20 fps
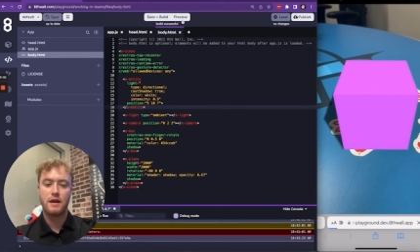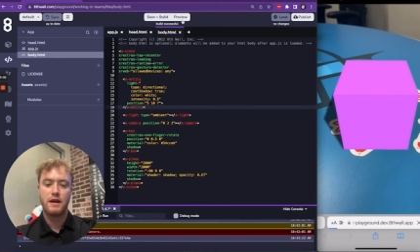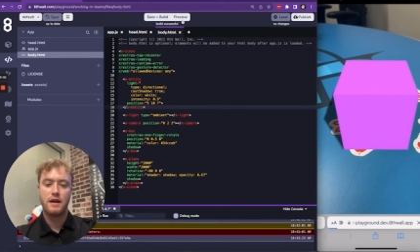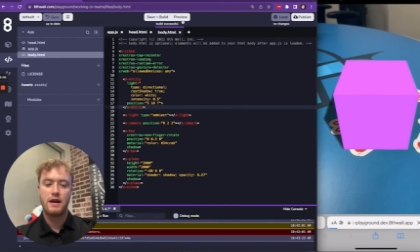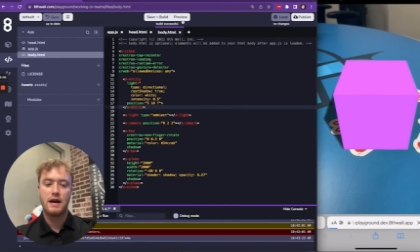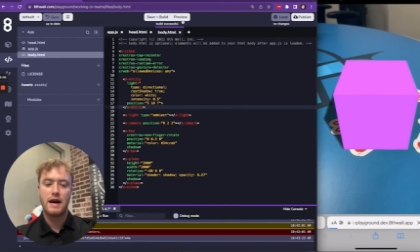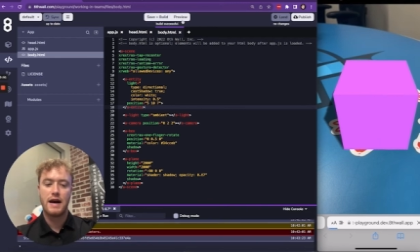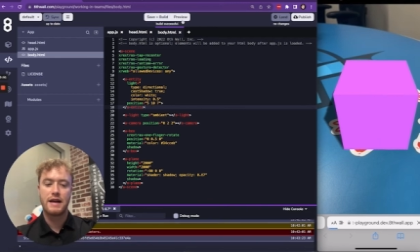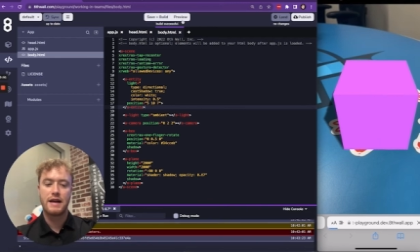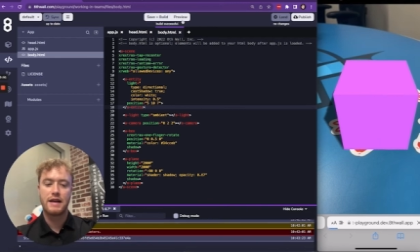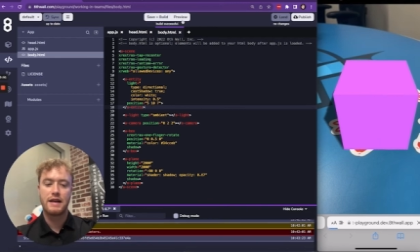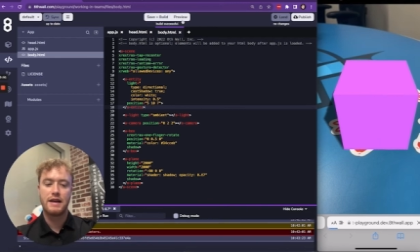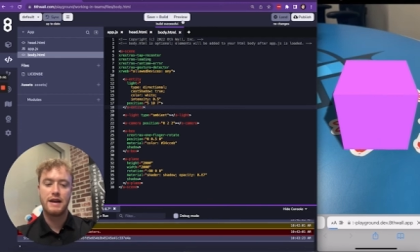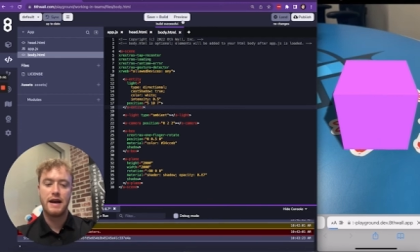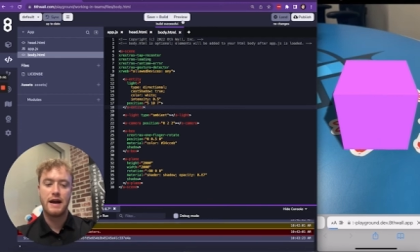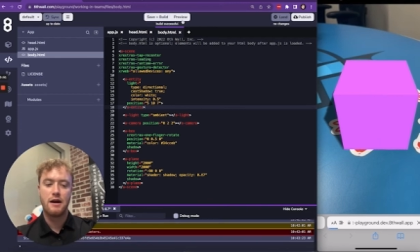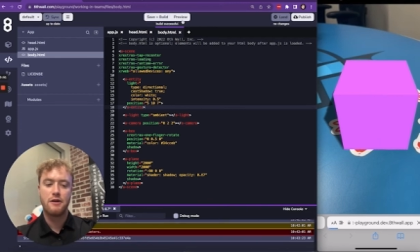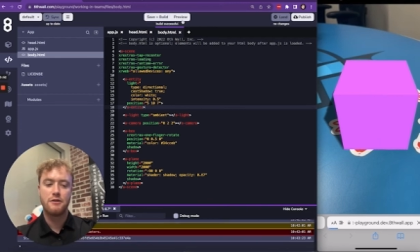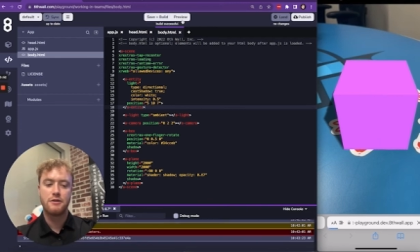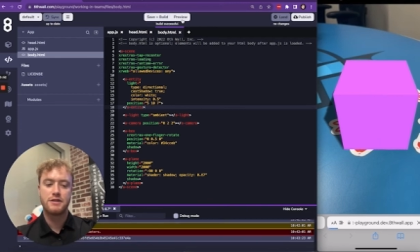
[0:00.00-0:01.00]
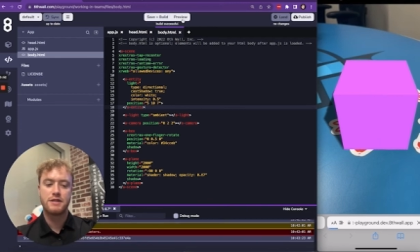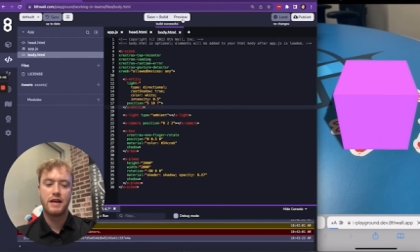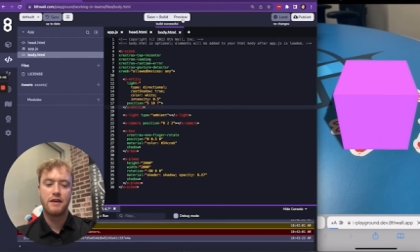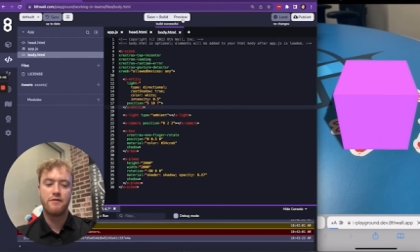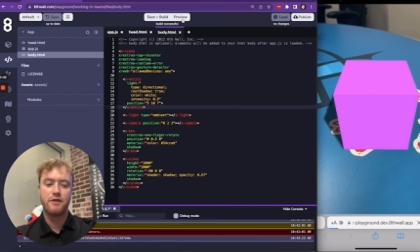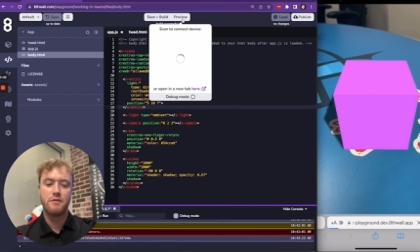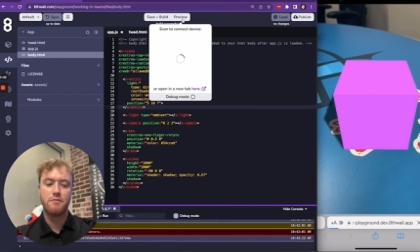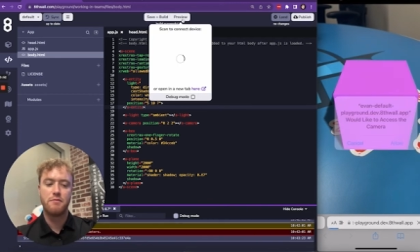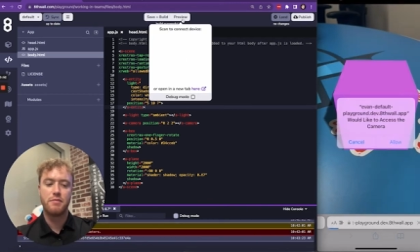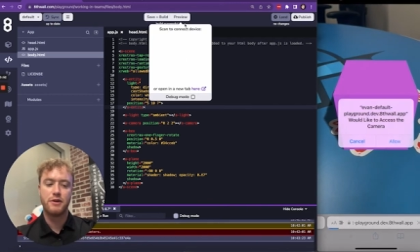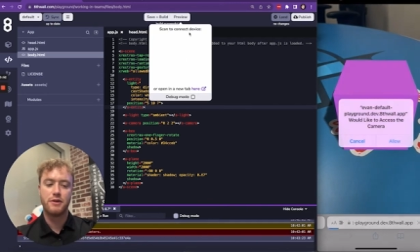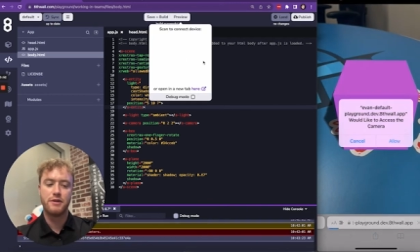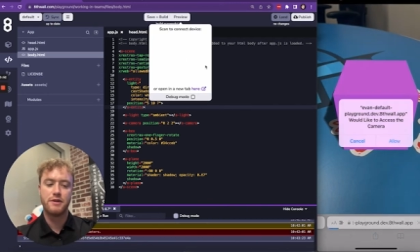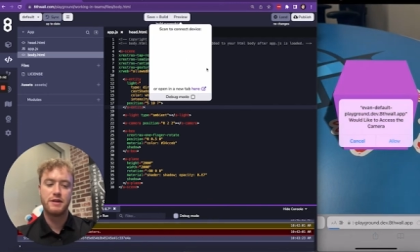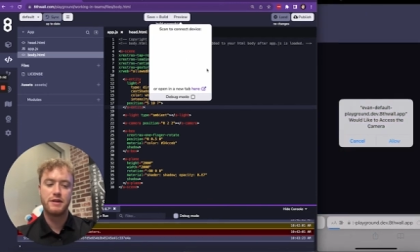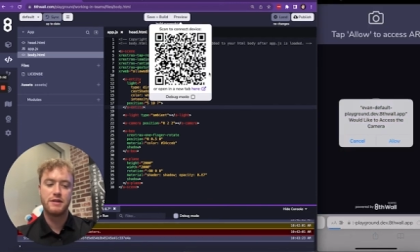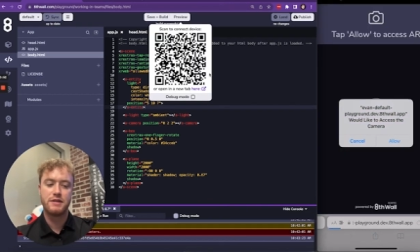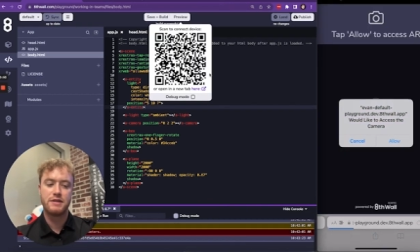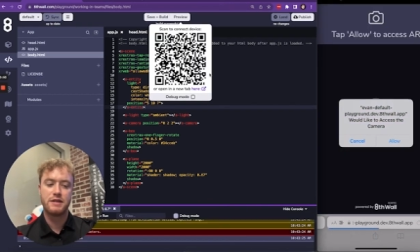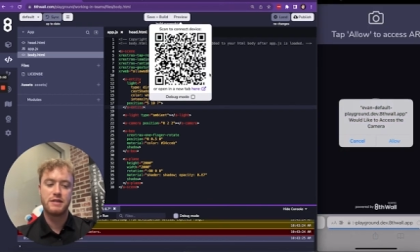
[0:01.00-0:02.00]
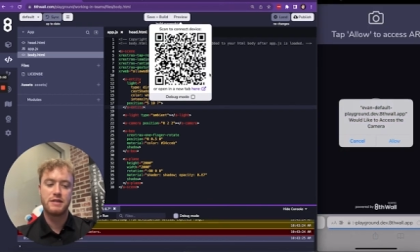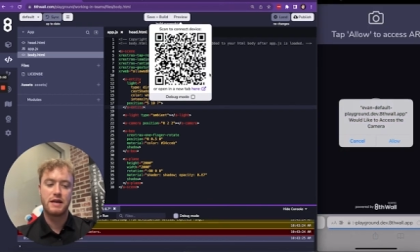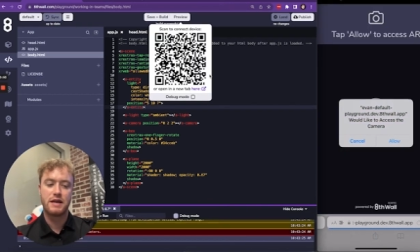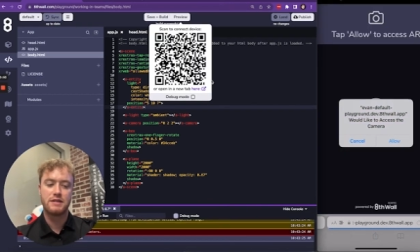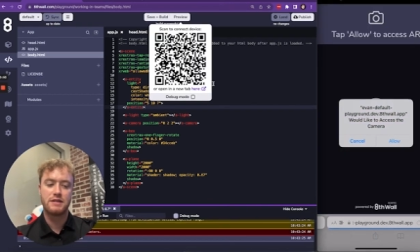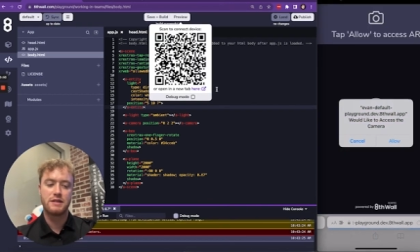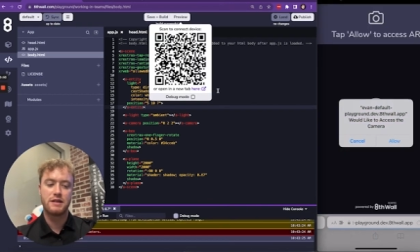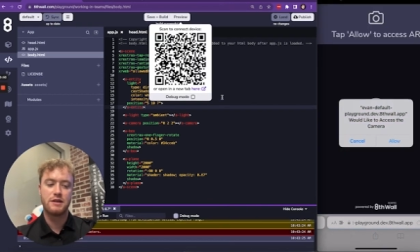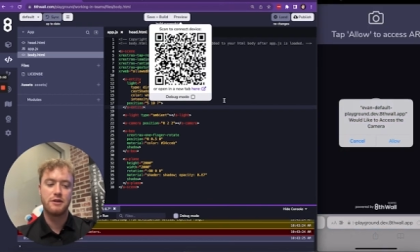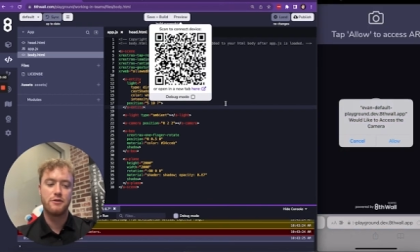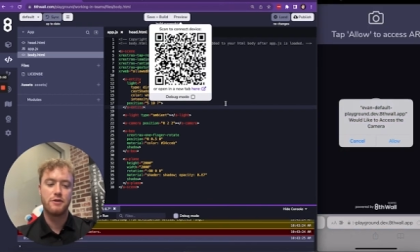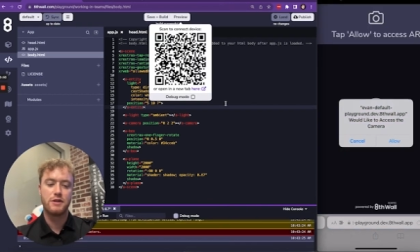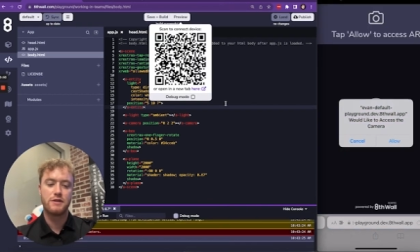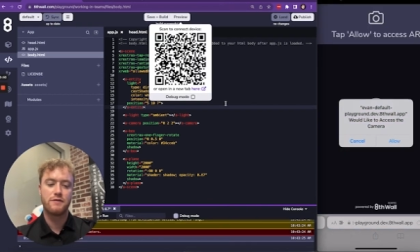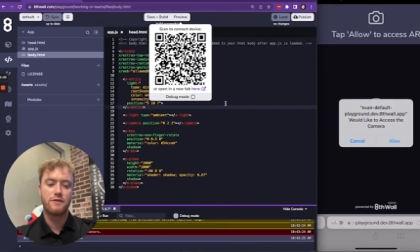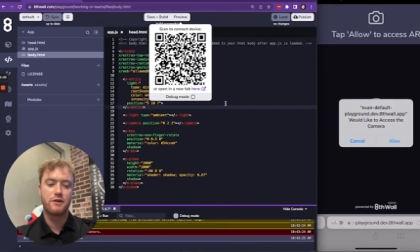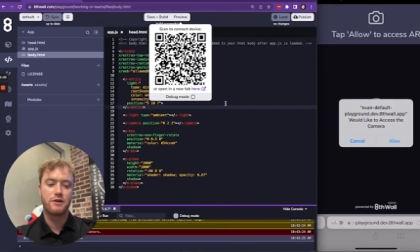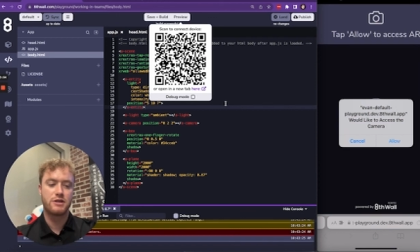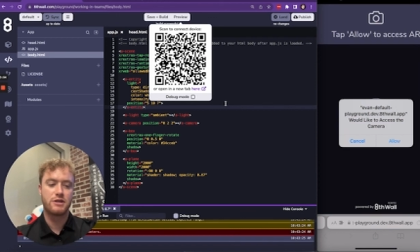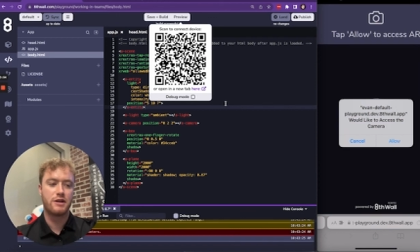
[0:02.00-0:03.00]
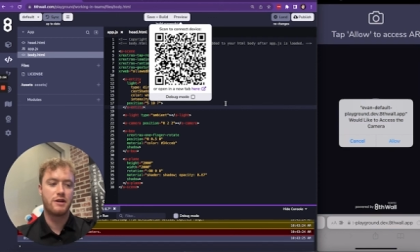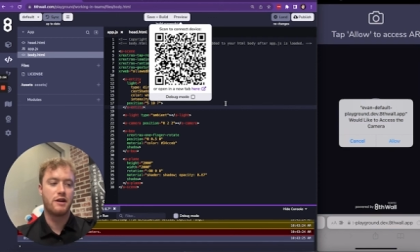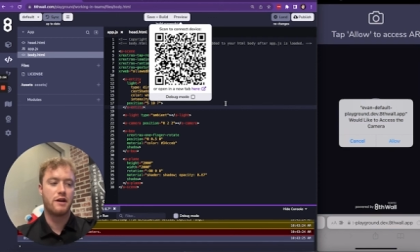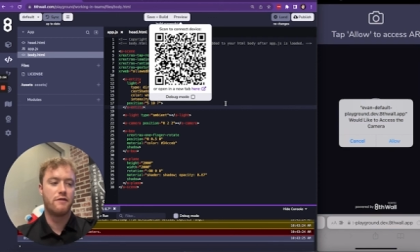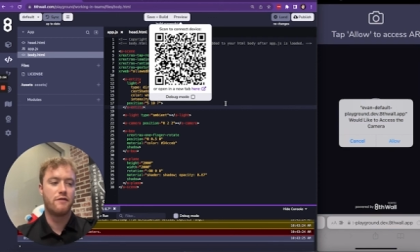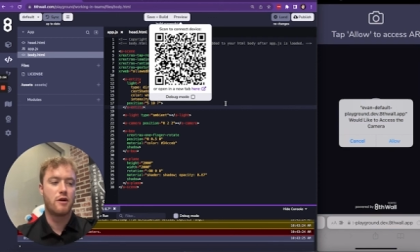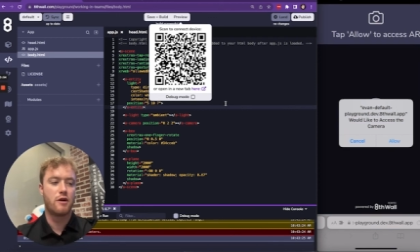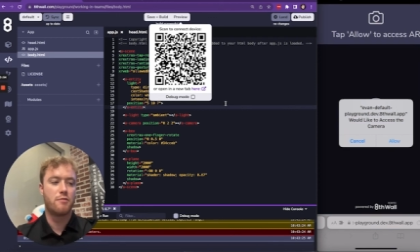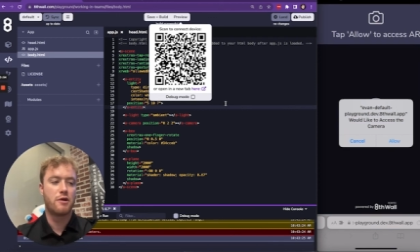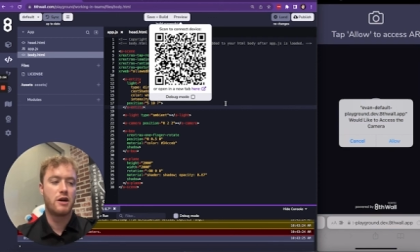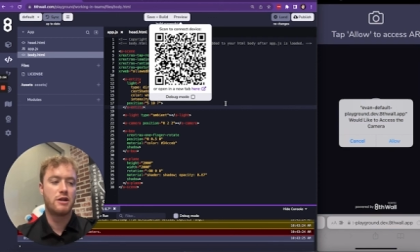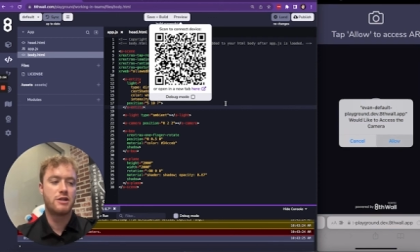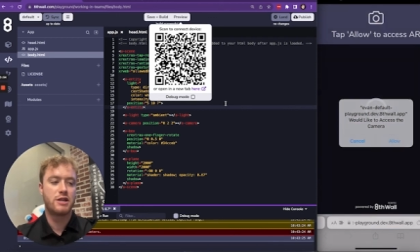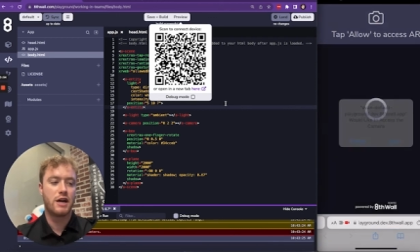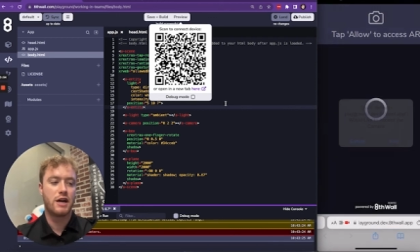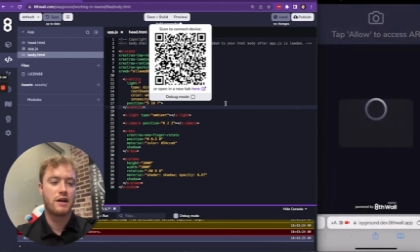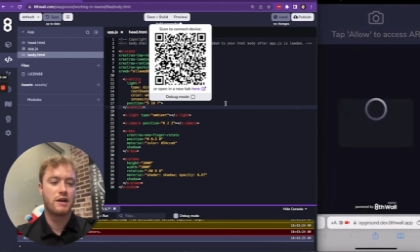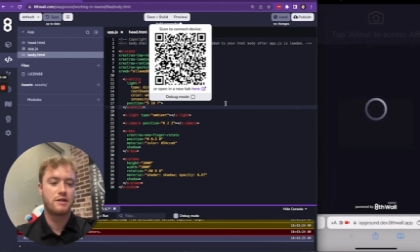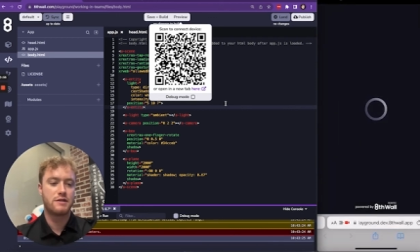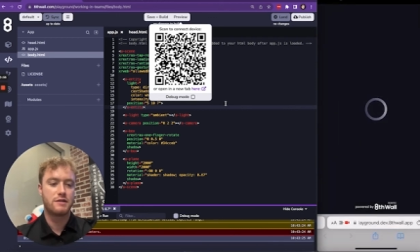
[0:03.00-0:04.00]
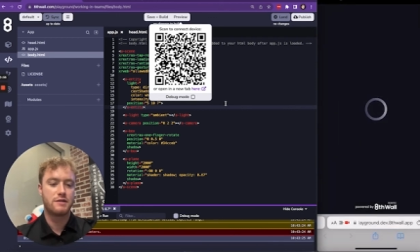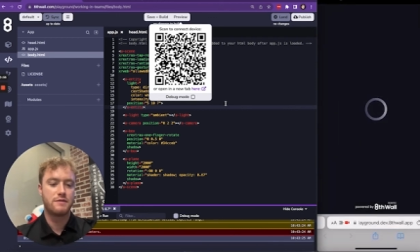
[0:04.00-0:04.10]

I can now save and build to test the newest version of our project.